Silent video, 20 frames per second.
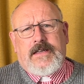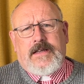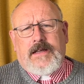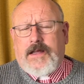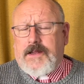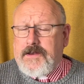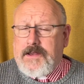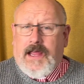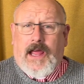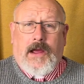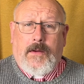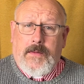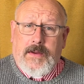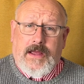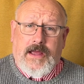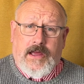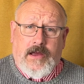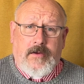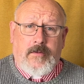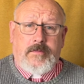and how
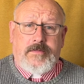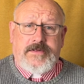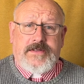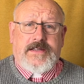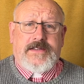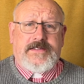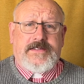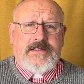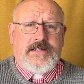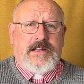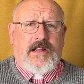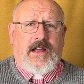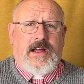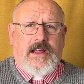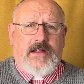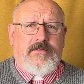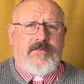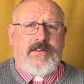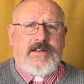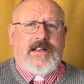it helps us in our
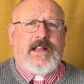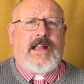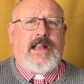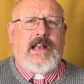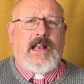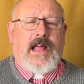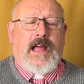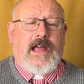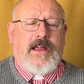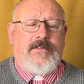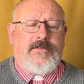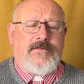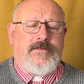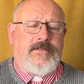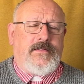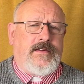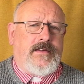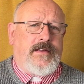everyday life.